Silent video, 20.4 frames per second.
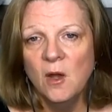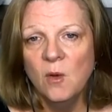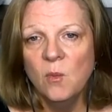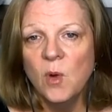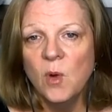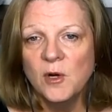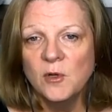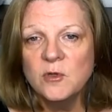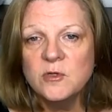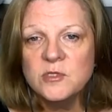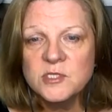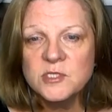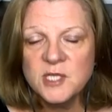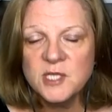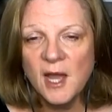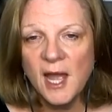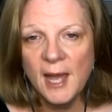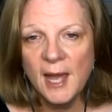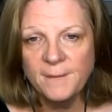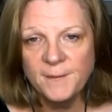What also
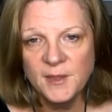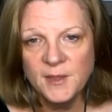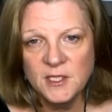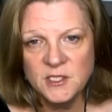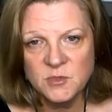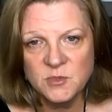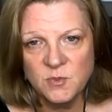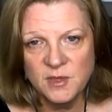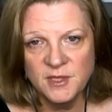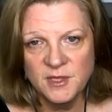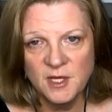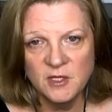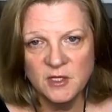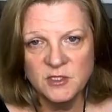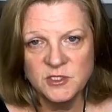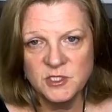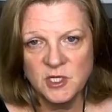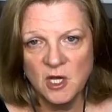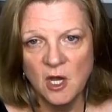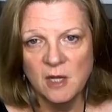happens with
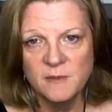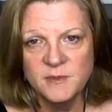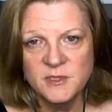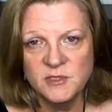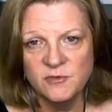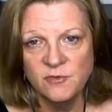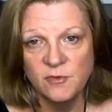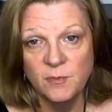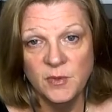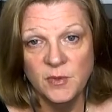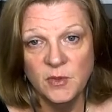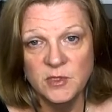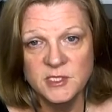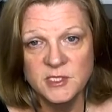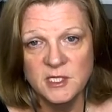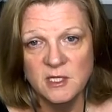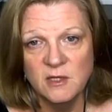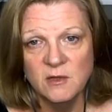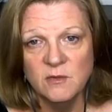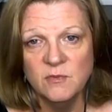those types of
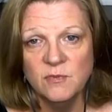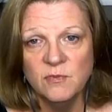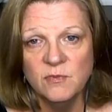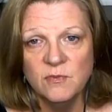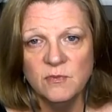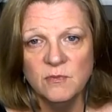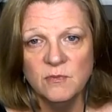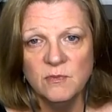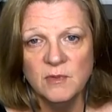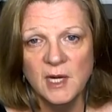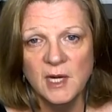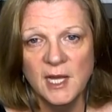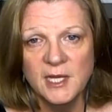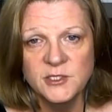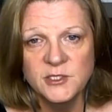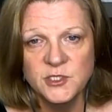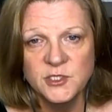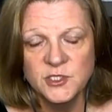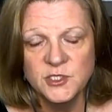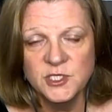abusive
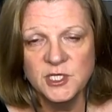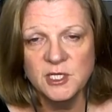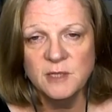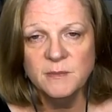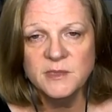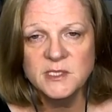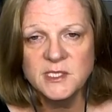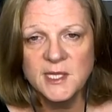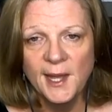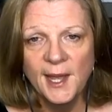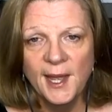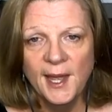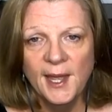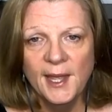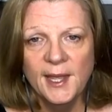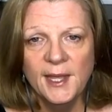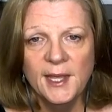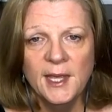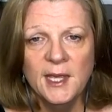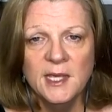relationships
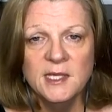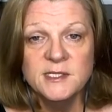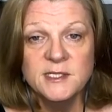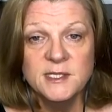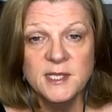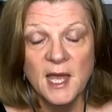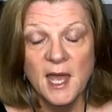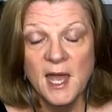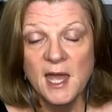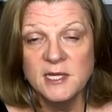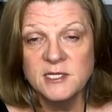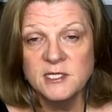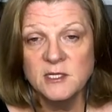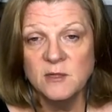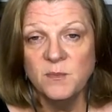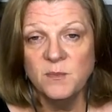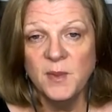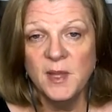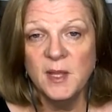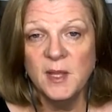is that
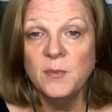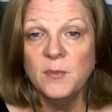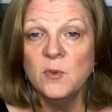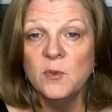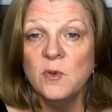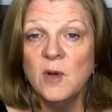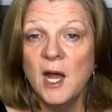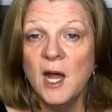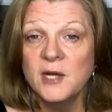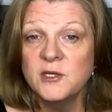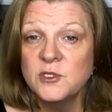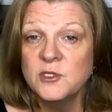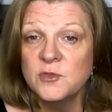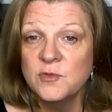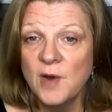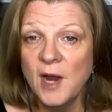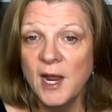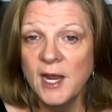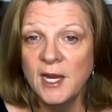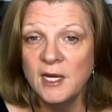people are
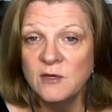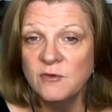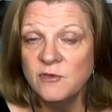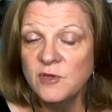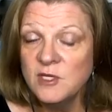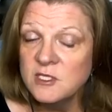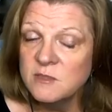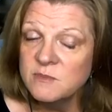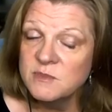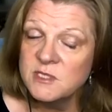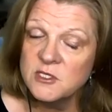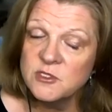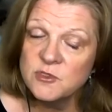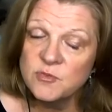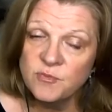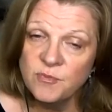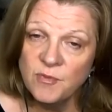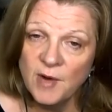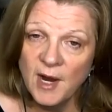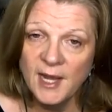trained, victims are
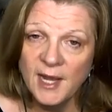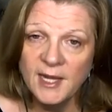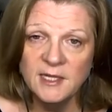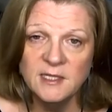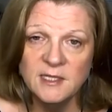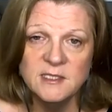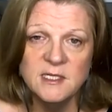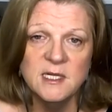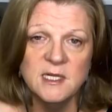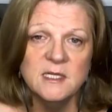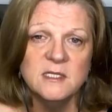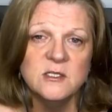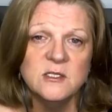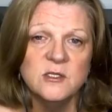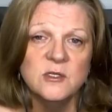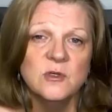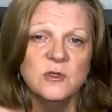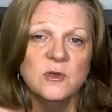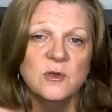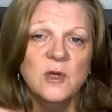trained
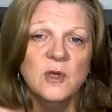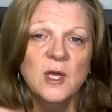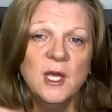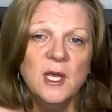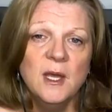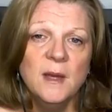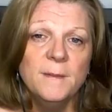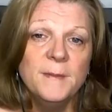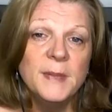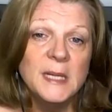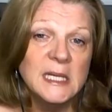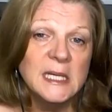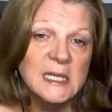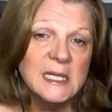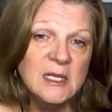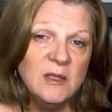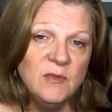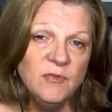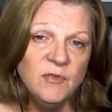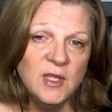into
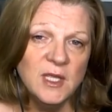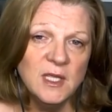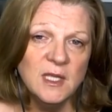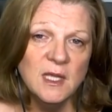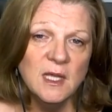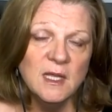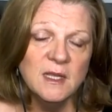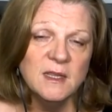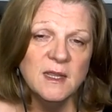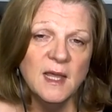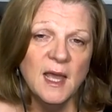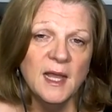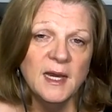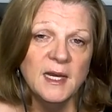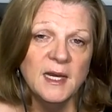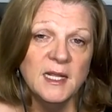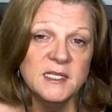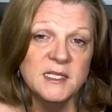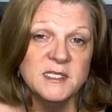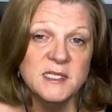believing that
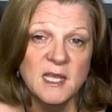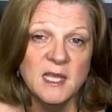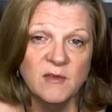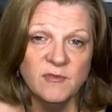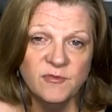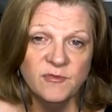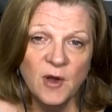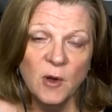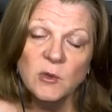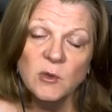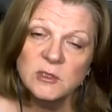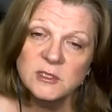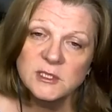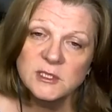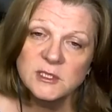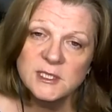it's their fault,